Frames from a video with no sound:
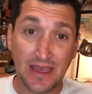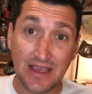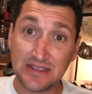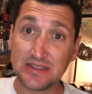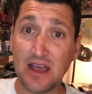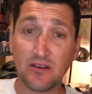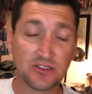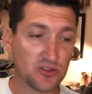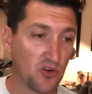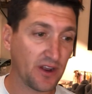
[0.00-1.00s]
is now
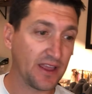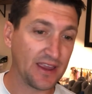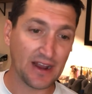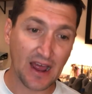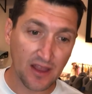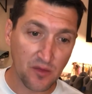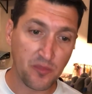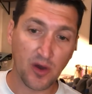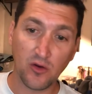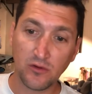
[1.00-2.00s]
starting to get out of the
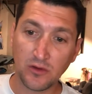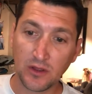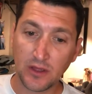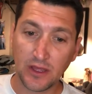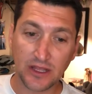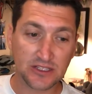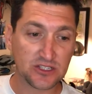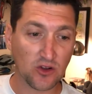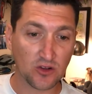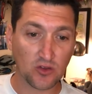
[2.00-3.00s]
boat and
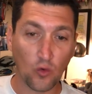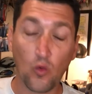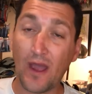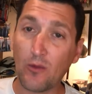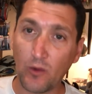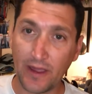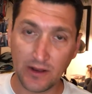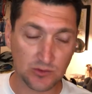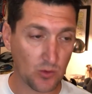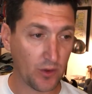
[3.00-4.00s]
start to wet
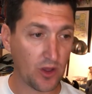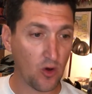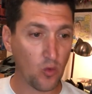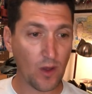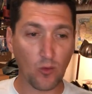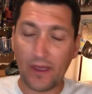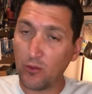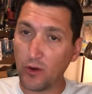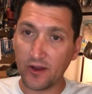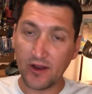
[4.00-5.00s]
wade, is what we call wet
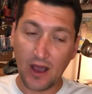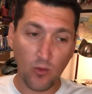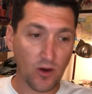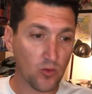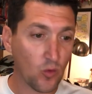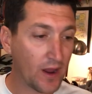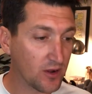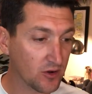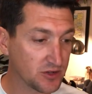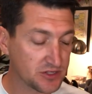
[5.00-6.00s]
wade, where you're not wearing
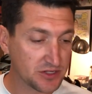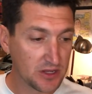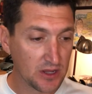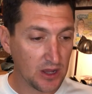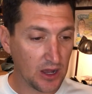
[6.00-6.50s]
waders,